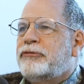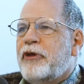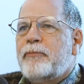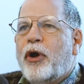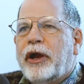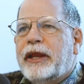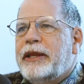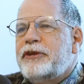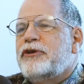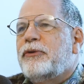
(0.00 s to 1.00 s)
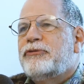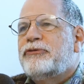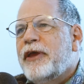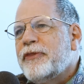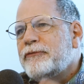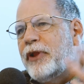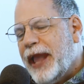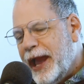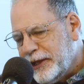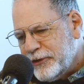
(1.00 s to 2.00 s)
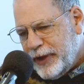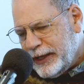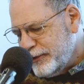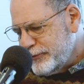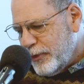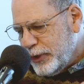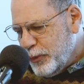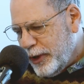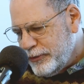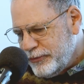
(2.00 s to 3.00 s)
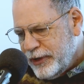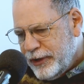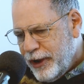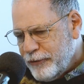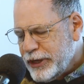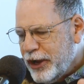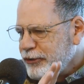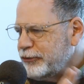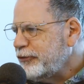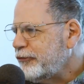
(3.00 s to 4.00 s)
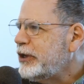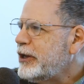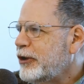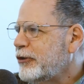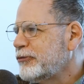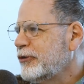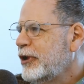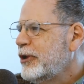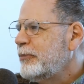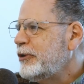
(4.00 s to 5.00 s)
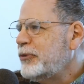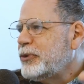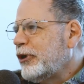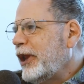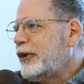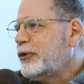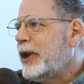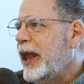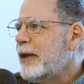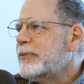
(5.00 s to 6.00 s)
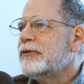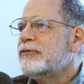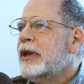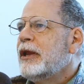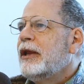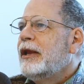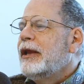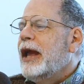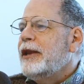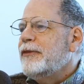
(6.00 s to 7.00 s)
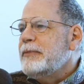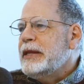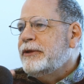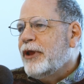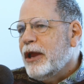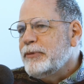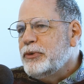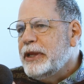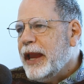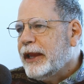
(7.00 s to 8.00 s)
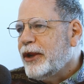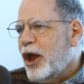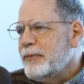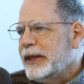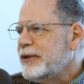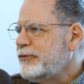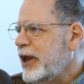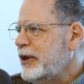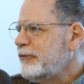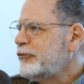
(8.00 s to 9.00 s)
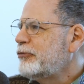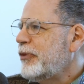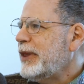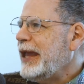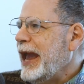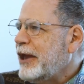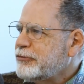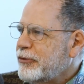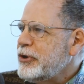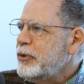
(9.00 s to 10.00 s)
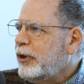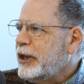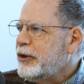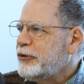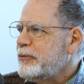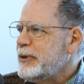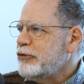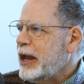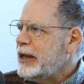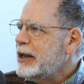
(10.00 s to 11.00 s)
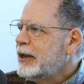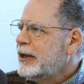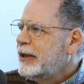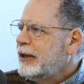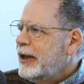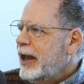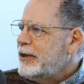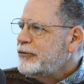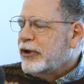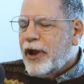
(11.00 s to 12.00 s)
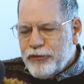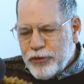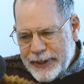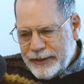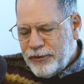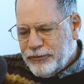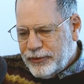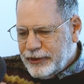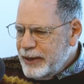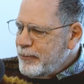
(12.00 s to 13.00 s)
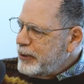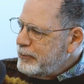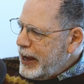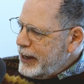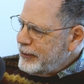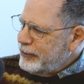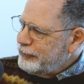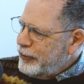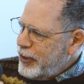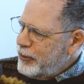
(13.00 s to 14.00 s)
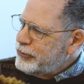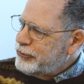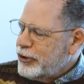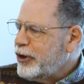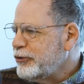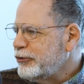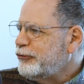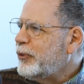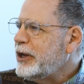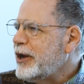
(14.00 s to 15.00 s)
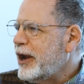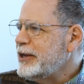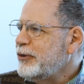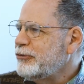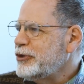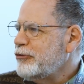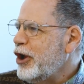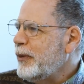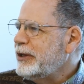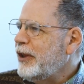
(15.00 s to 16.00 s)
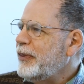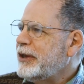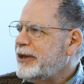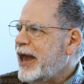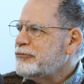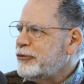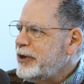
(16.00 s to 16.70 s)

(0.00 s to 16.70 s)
some market issue? So say the volcanic event is only once every 150 years, but sooner or later one happens. And in the meantime, you need economic incentives for the gas or the nuclear to be ready. Yeah. And does our government just keep on paying for those for 149 years in a row until the catastrophe